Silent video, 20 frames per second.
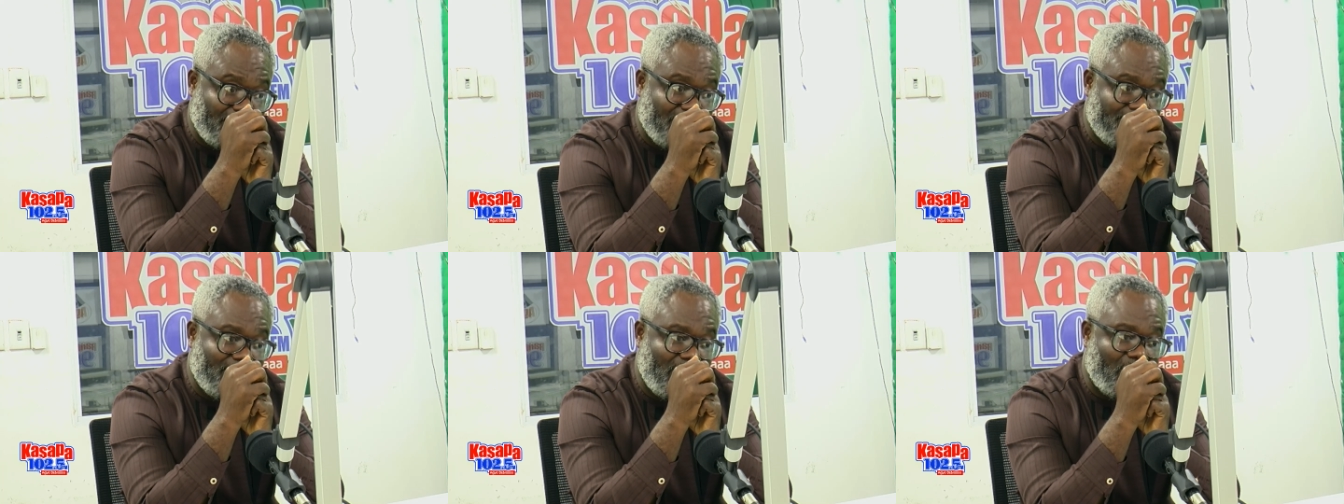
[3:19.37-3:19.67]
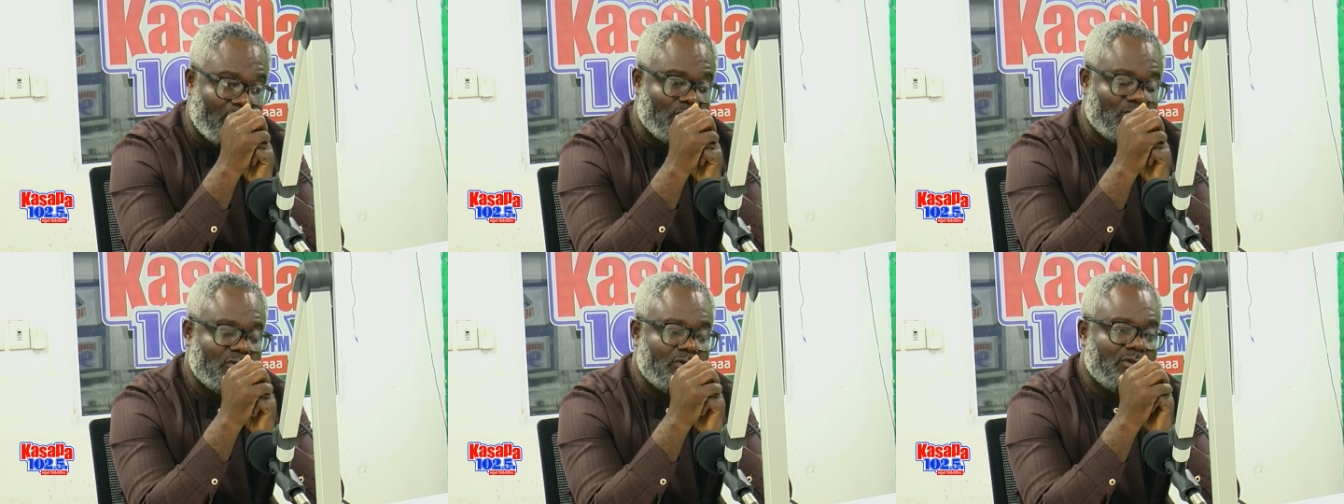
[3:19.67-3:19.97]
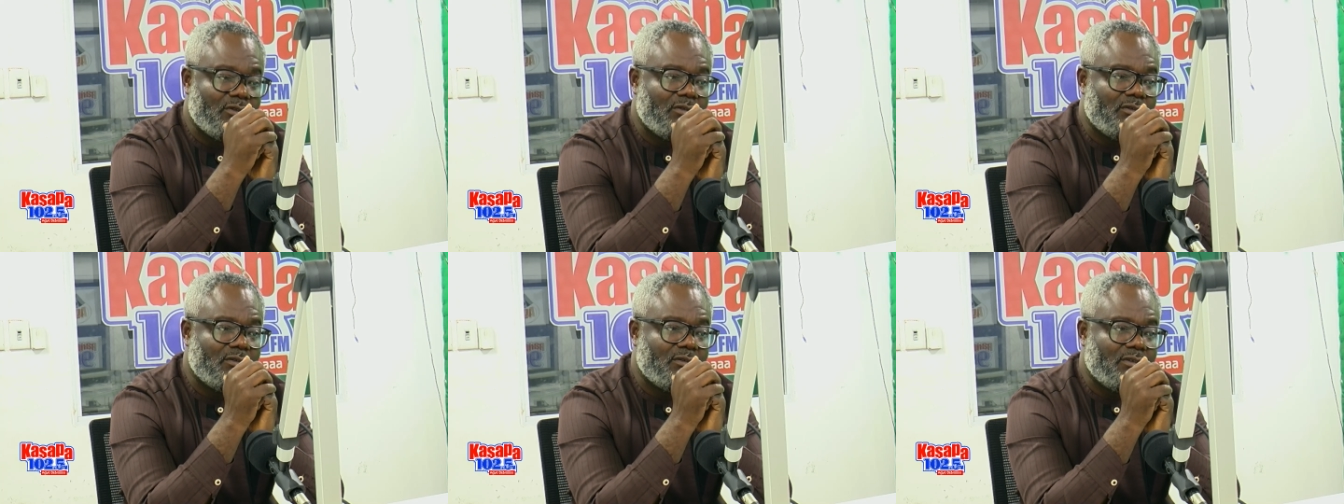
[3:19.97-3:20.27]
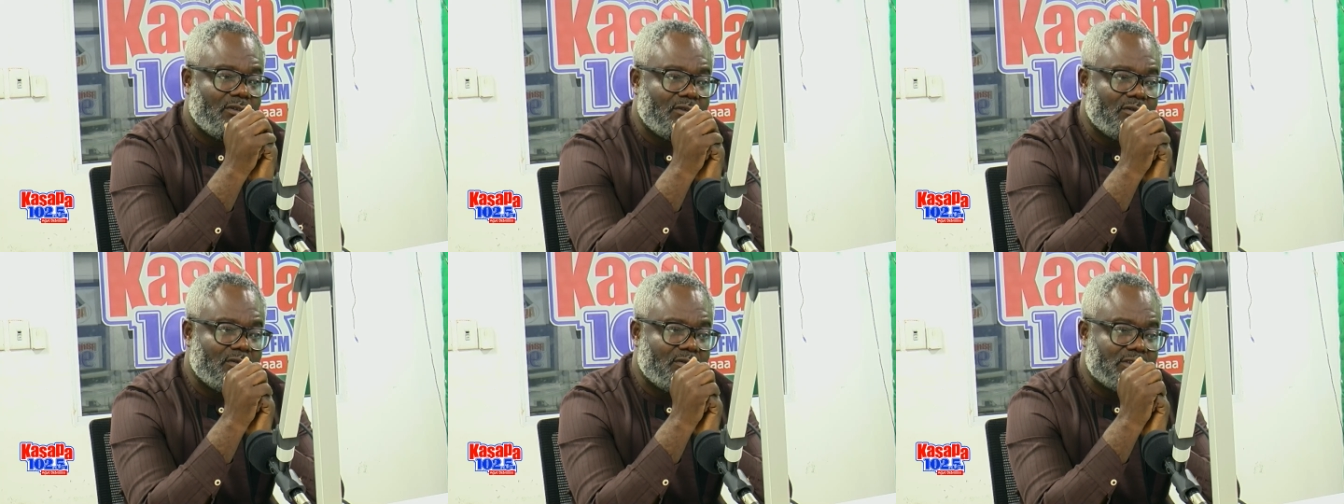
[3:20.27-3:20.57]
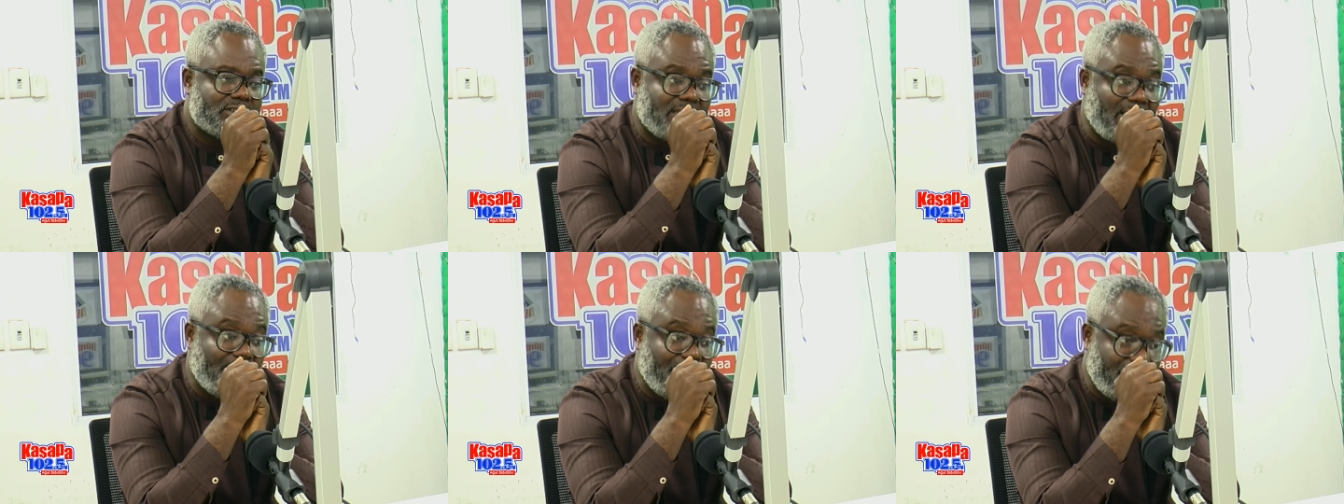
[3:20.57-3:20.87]
mount
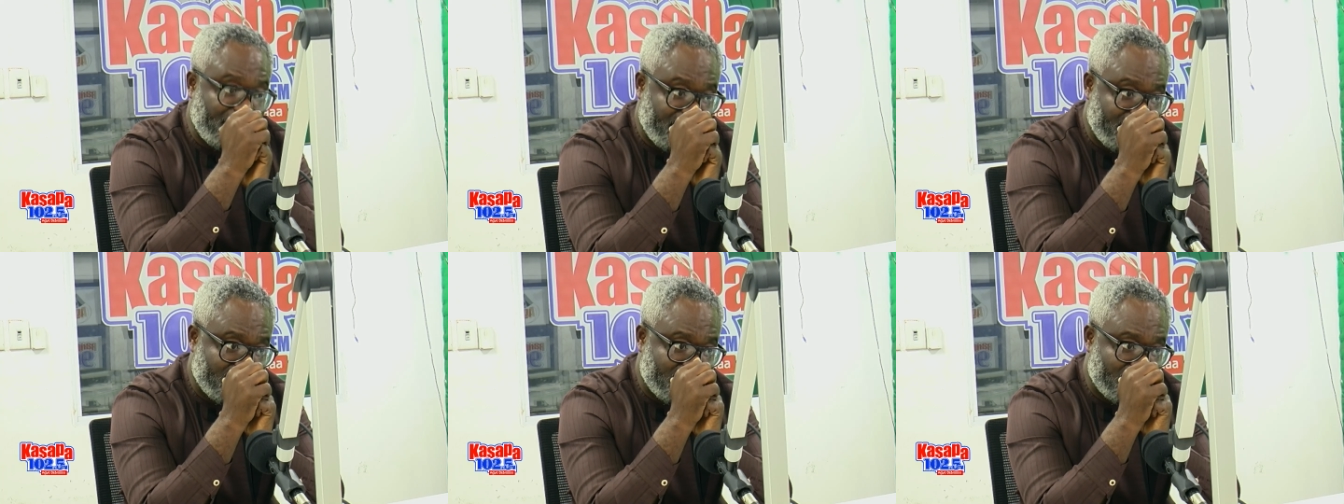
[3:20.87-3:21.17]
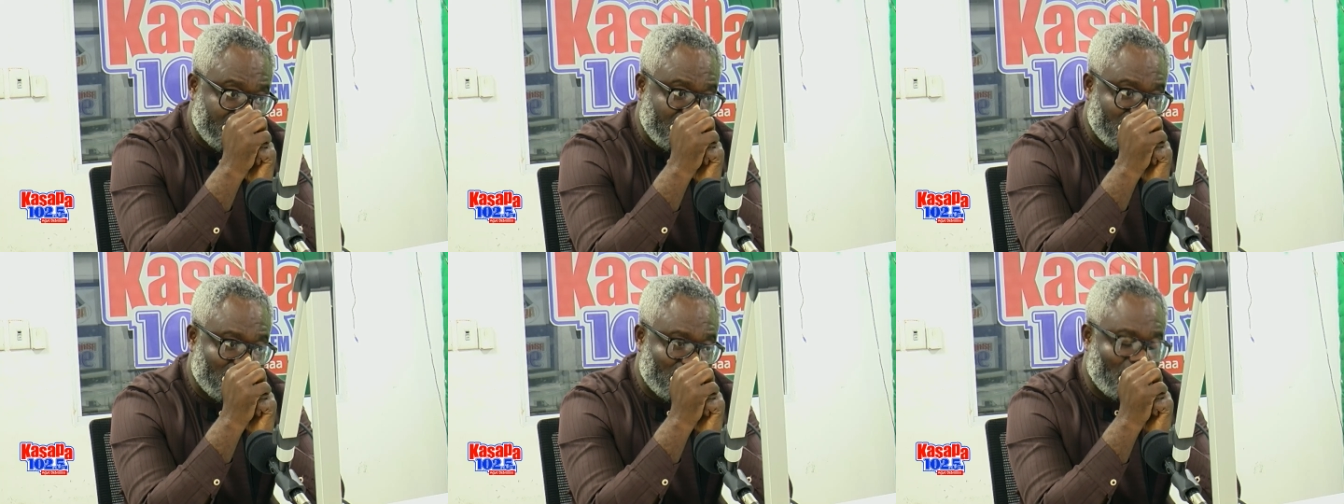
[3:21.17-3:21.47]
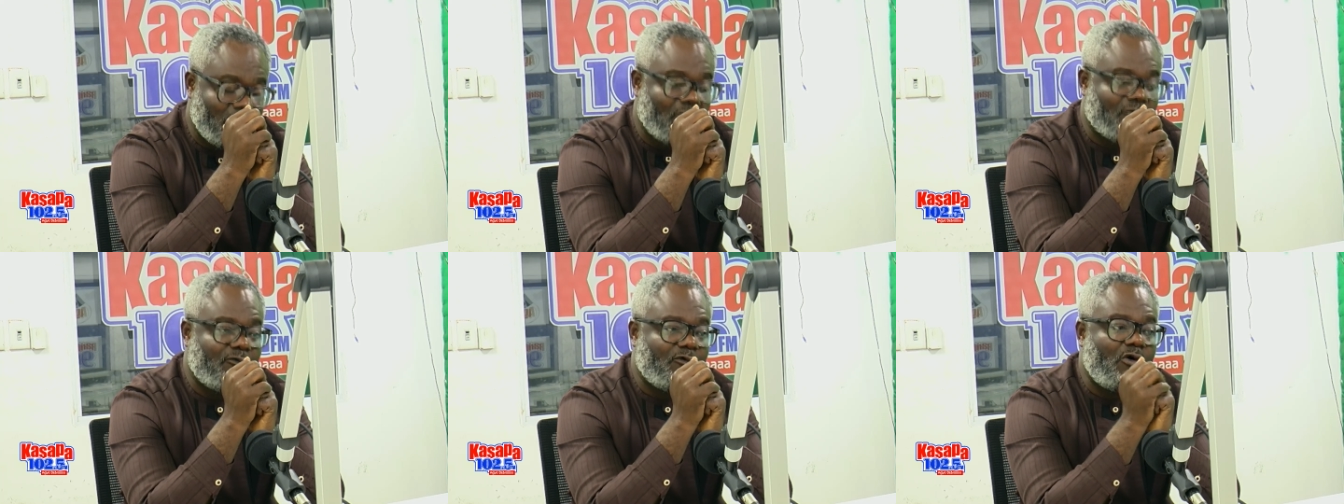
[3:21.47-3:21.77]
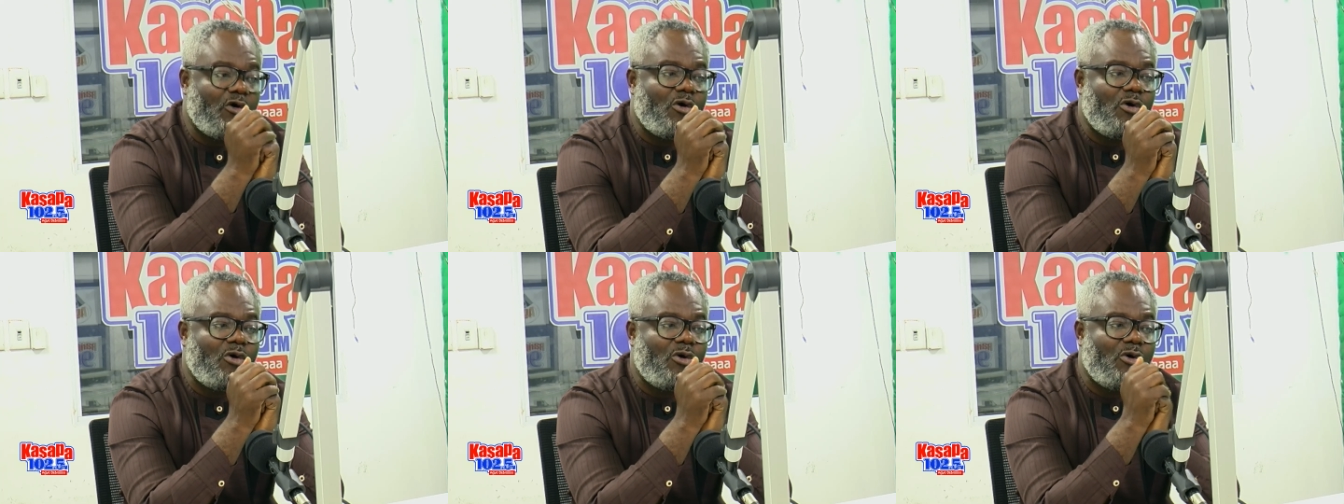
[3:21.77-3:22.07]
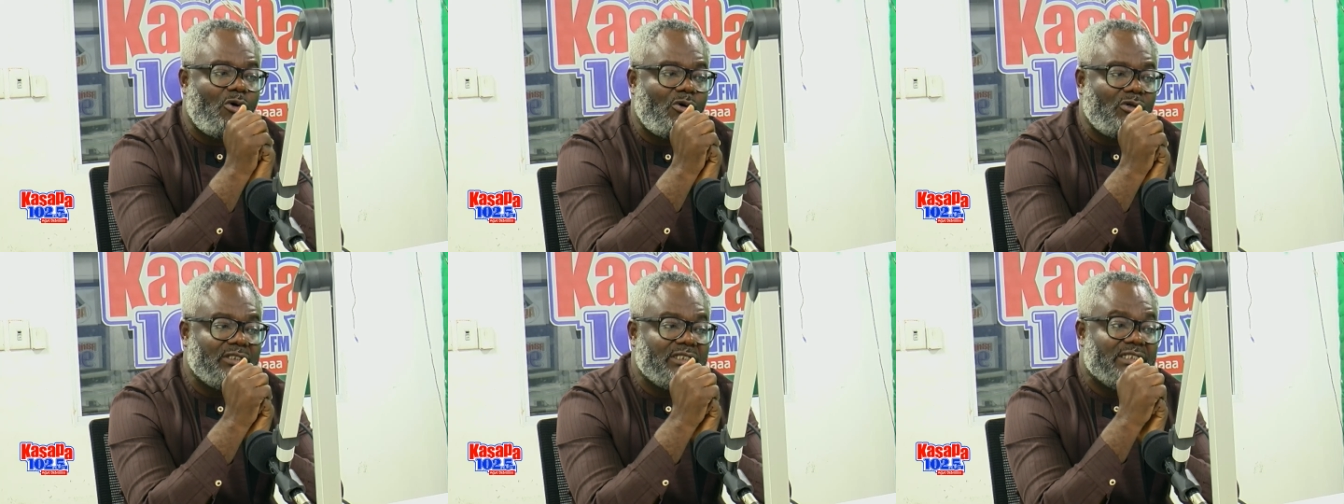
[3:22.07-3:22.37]
summary of
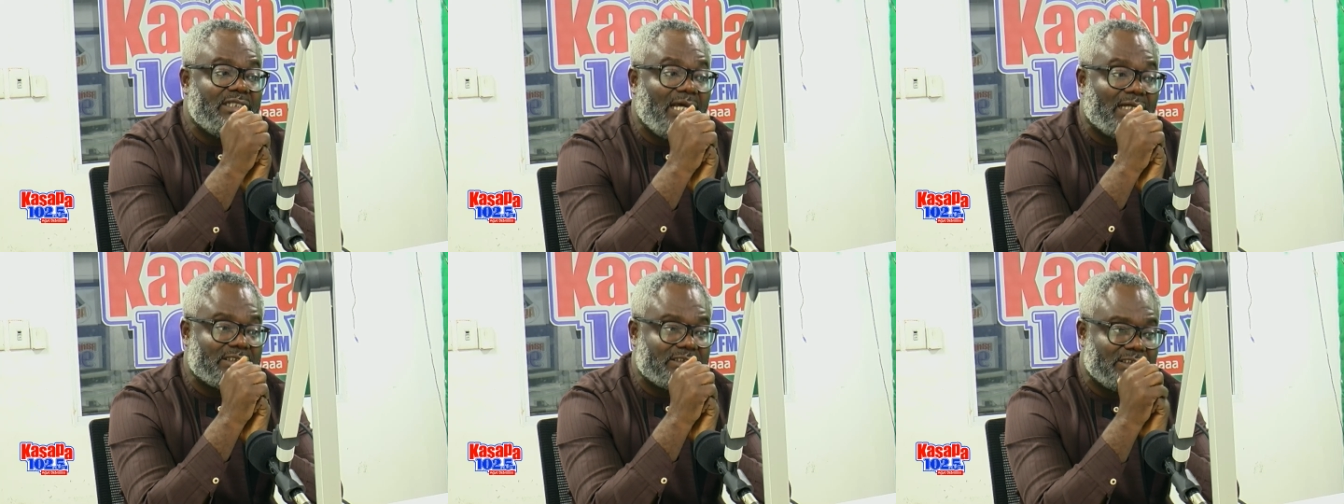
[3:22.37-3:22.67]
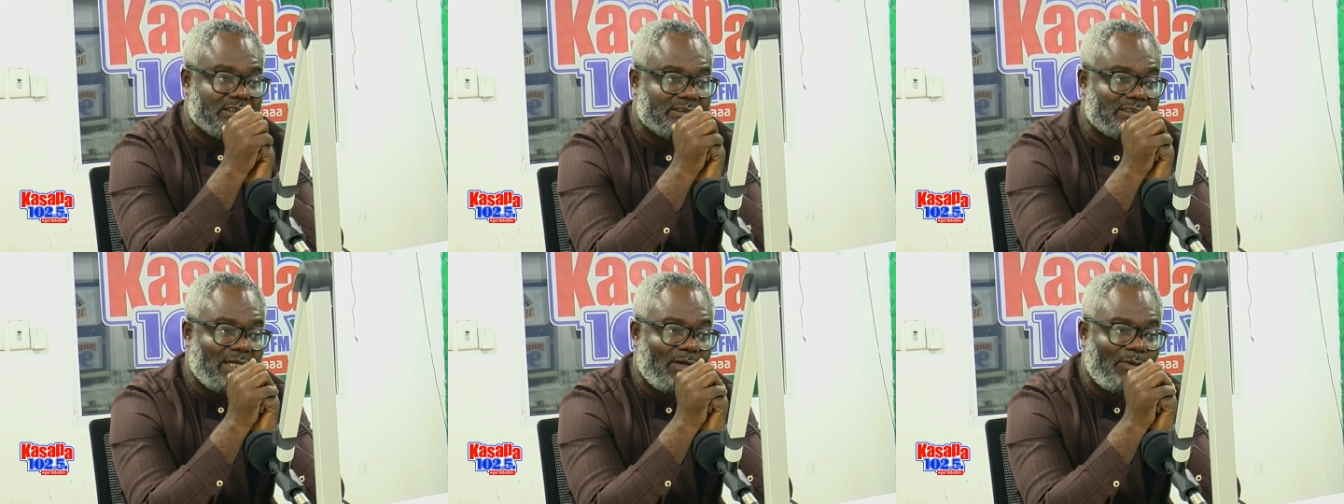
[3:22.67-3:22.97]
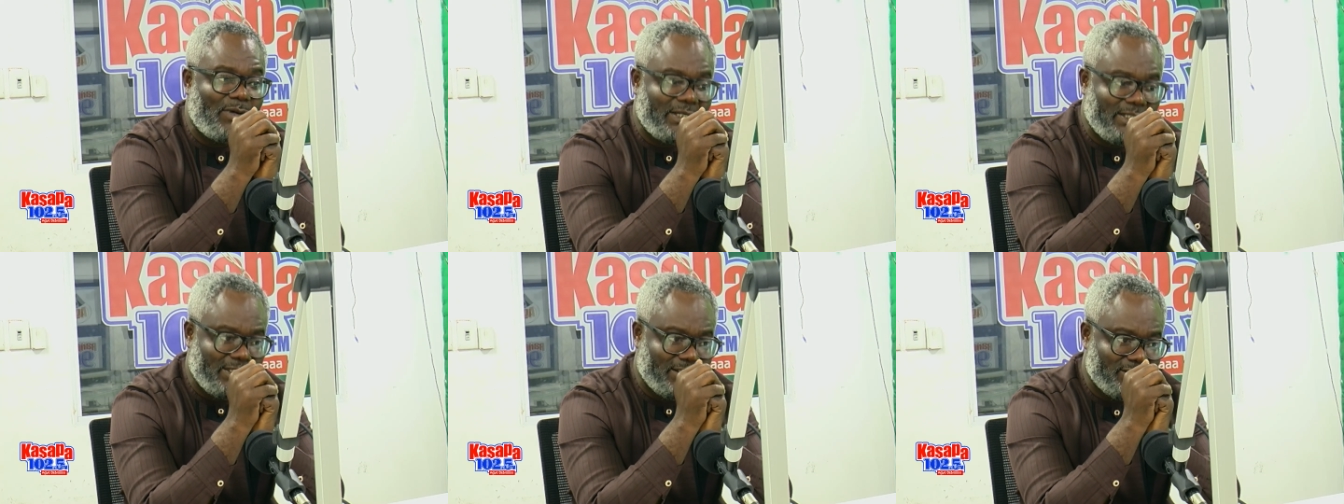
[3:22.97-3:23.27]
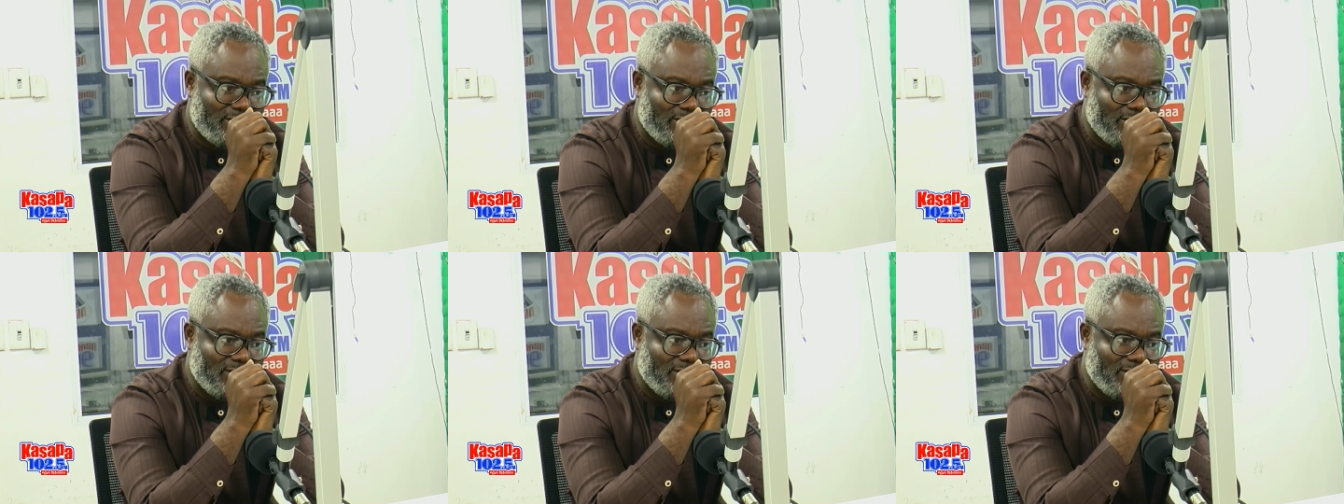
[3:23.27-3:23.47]
all deductions are why?